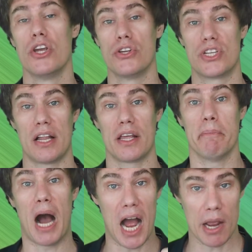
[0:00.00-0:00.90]
you tell
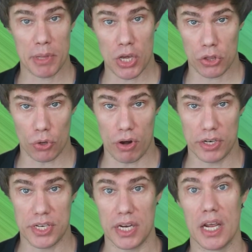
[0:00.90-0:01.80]
them, I am the
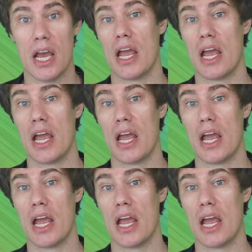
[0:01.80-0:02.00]
authority.